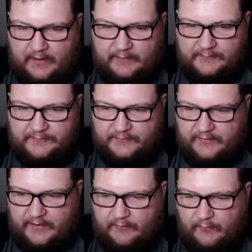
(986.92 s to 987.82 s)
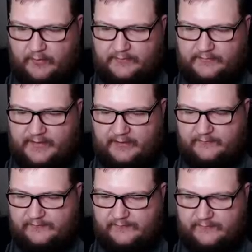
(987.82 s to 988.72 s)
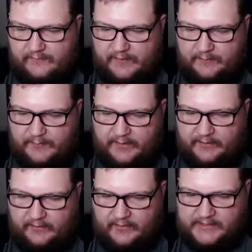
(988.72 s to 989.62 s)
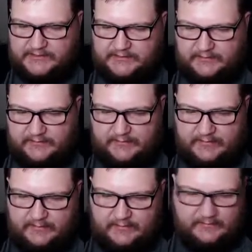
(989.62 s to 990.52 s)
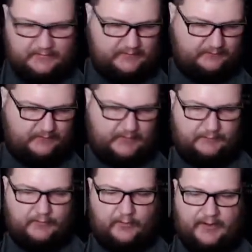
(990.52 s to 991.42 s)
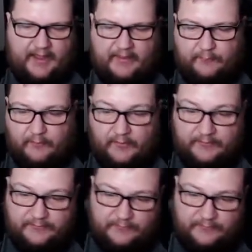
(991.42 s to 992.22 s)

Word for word: Obviously, I want that in my collection, even though I have one,